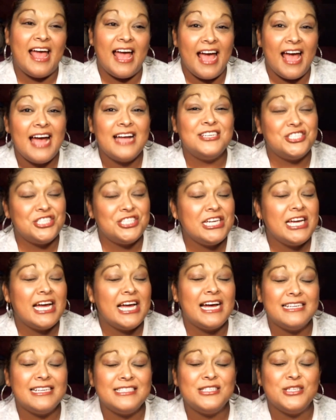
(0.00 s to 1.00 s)
And she
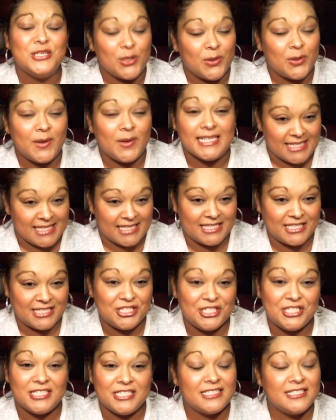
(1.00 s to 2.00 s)
has no idea.
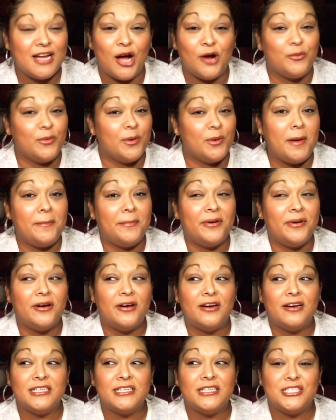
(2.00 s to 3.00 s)
She does not remember.